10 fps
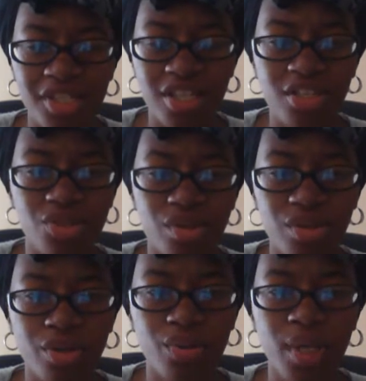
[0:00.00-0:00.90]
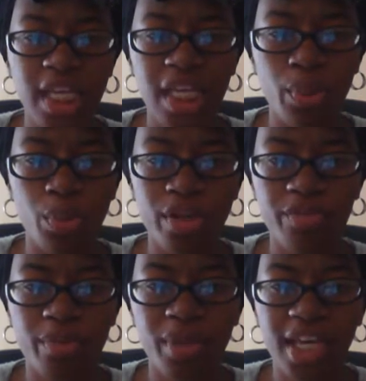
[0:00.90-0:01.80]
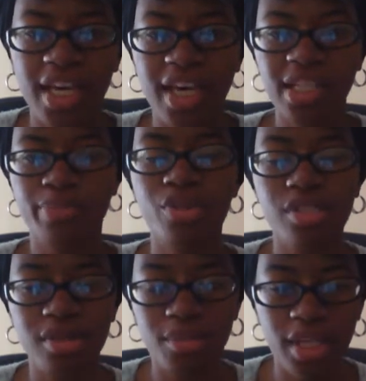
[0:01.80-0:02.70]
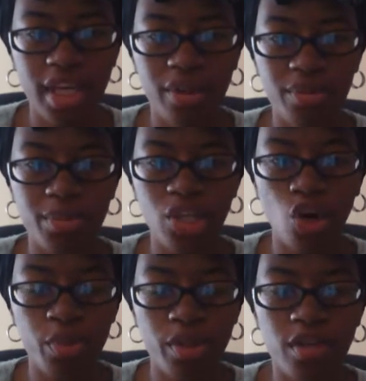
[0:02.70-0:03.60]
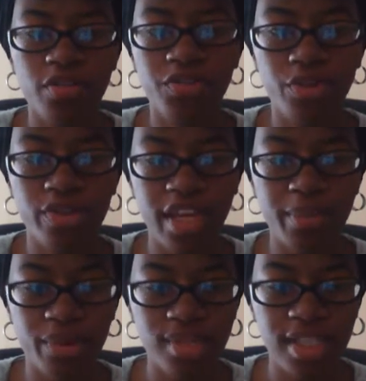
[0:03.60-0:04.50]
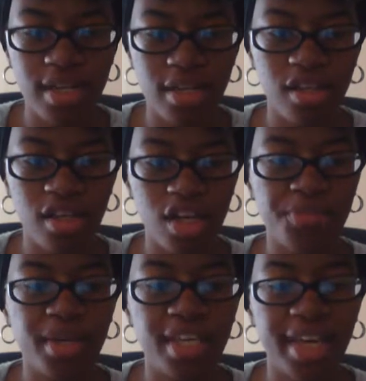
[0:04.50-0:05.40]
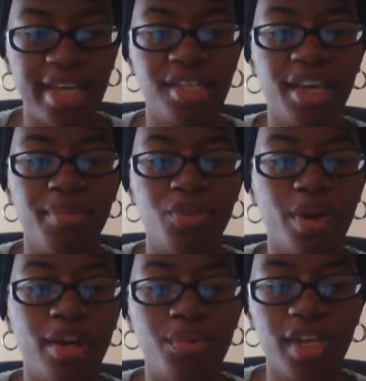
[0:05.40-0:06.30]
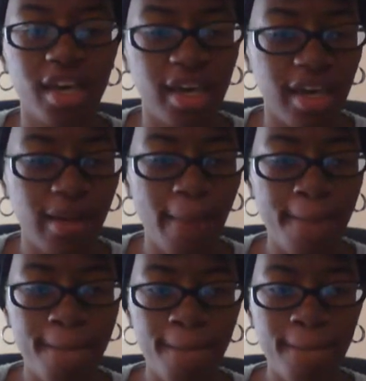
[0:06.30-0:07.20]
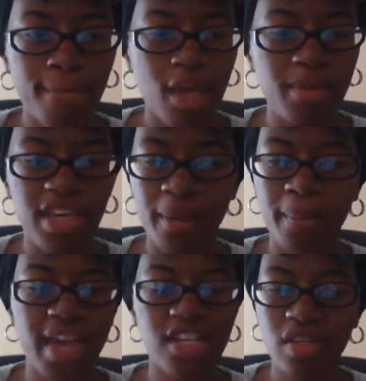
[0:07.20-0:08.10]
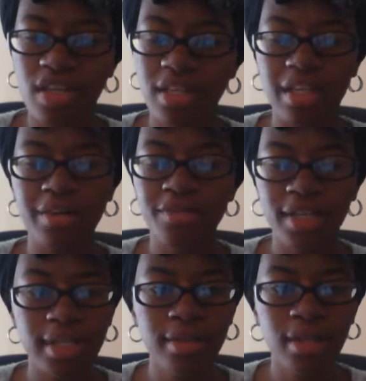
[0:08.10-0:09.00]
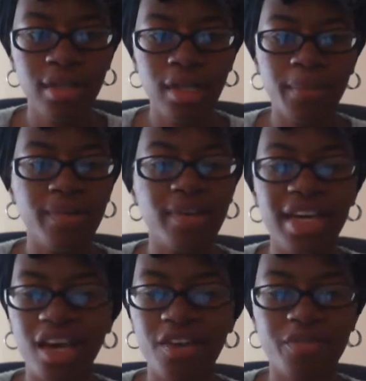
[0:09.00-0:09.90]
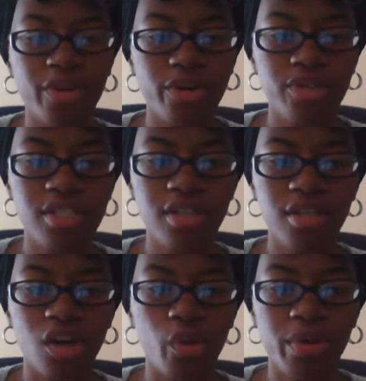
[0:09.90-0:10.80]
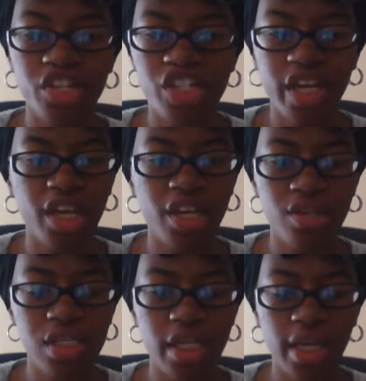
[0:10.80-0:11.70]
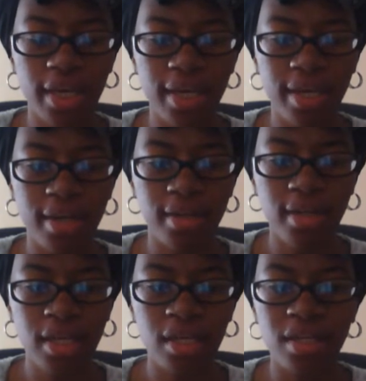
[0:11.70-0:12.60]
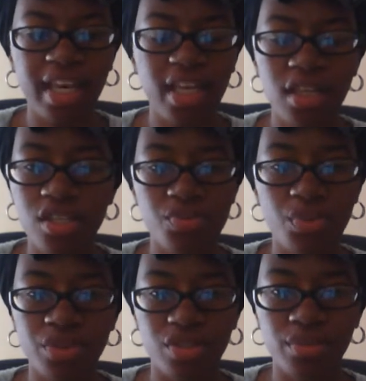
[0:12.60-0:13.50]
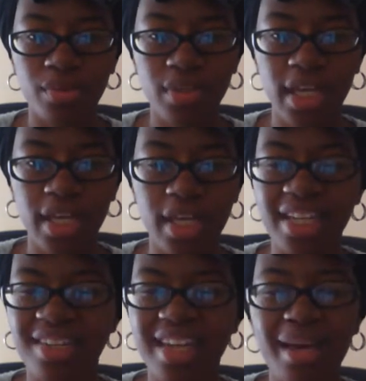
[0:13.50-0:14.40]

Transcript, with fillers: continuing to grow and whatever man God brings to me I will be open for that person and love but he has to be right with God be compassionate loving put God first open to change and not in this world okay and